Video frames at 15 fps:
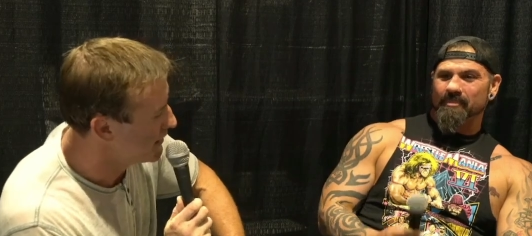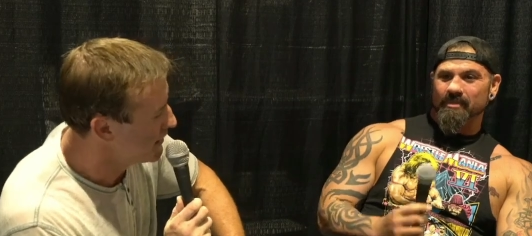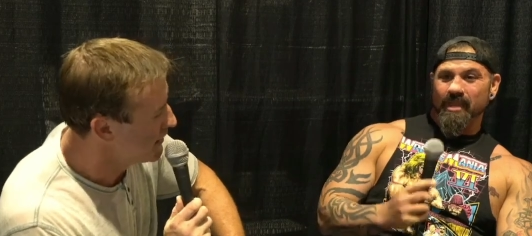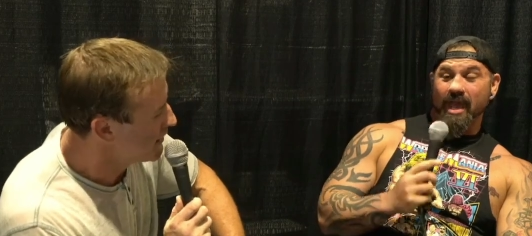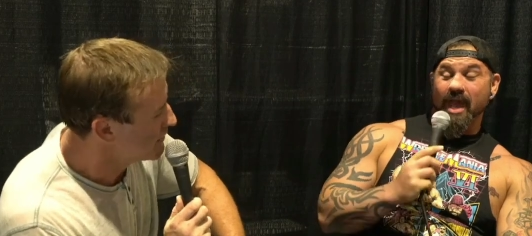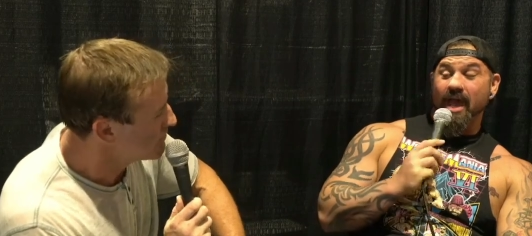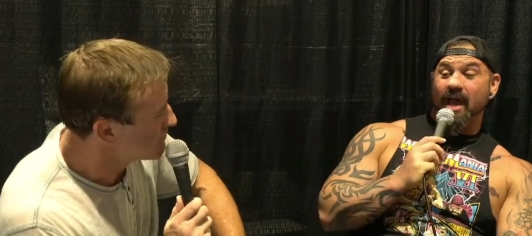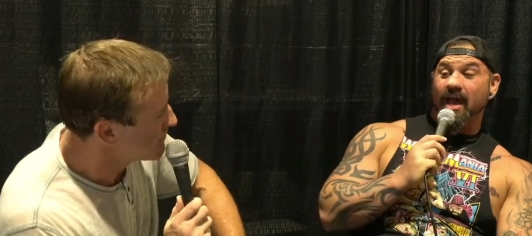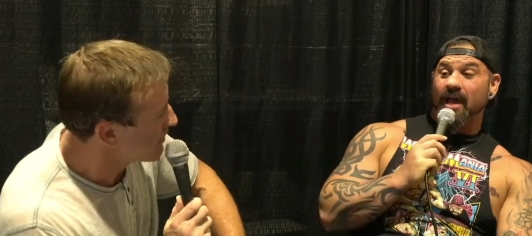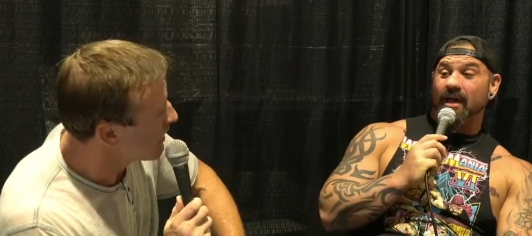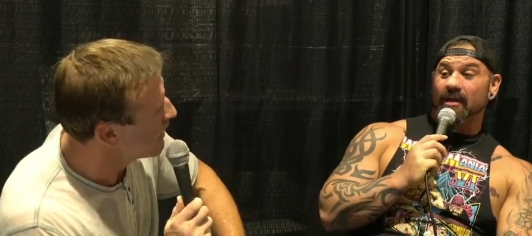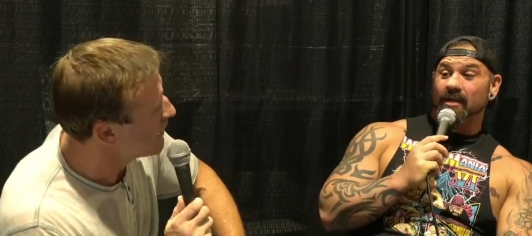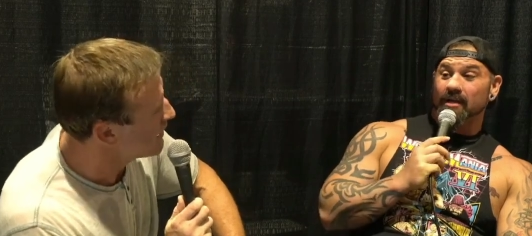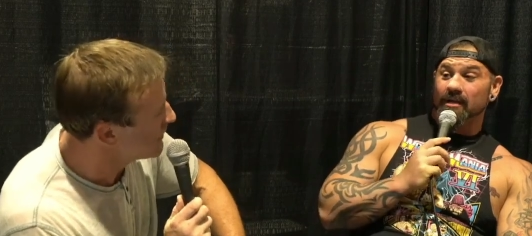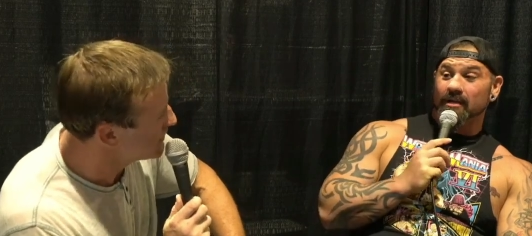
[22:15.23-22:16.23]
Speaker 1: Yeah,
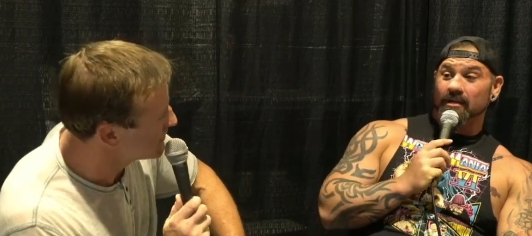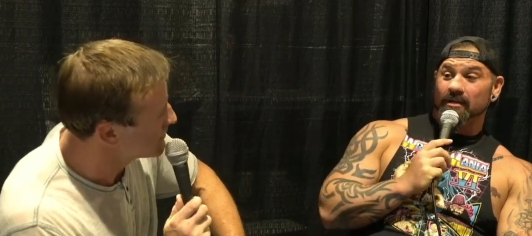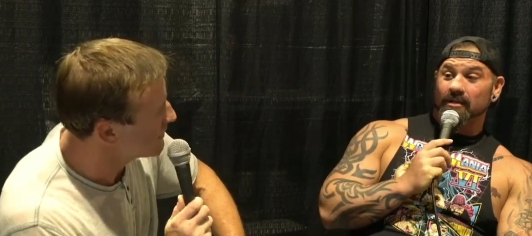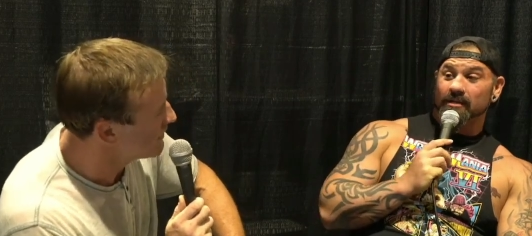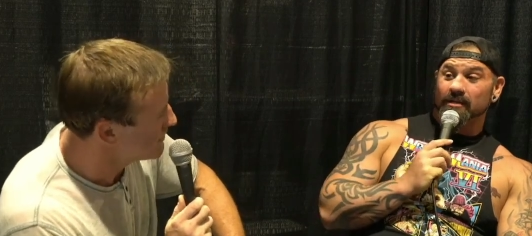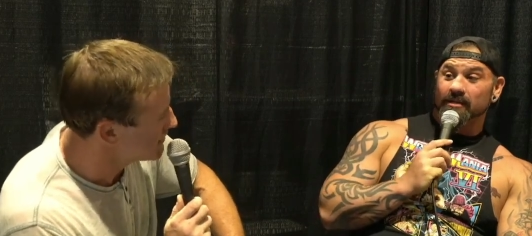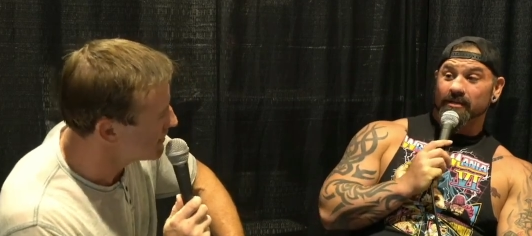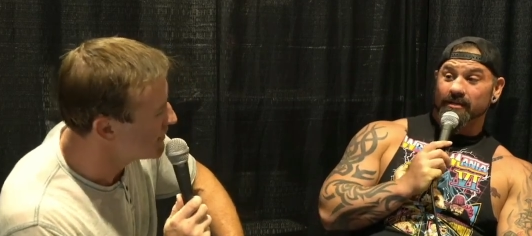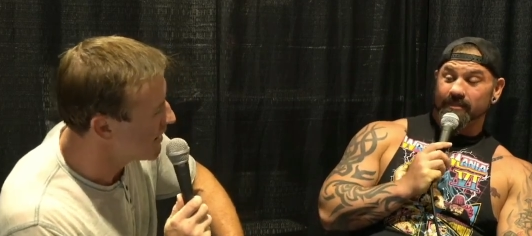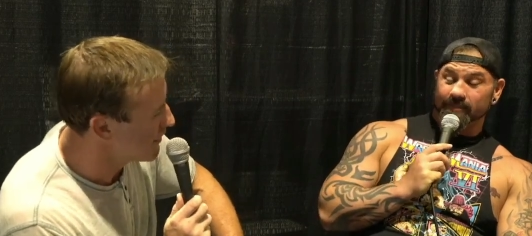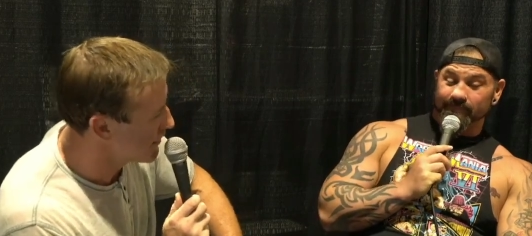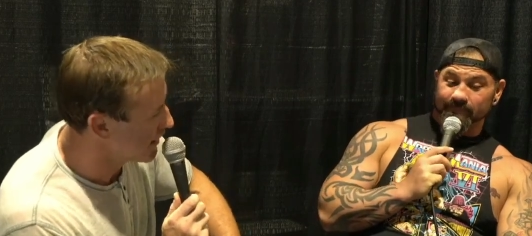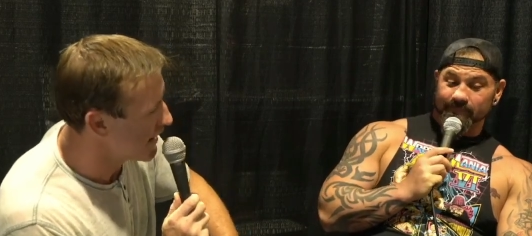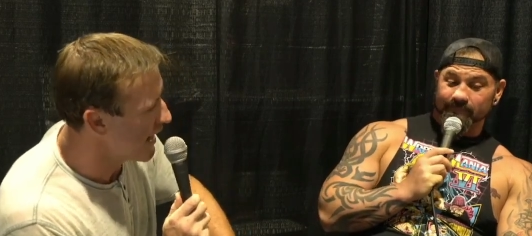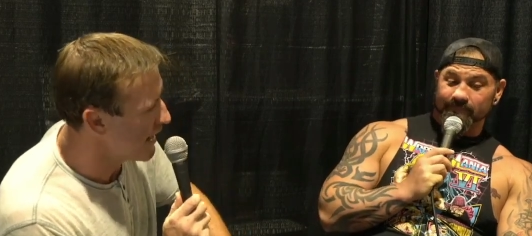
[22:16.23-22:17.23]
and he's he's
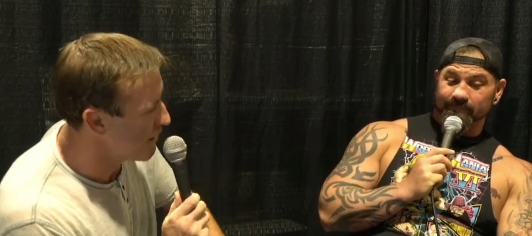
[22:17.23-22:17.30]
another guy who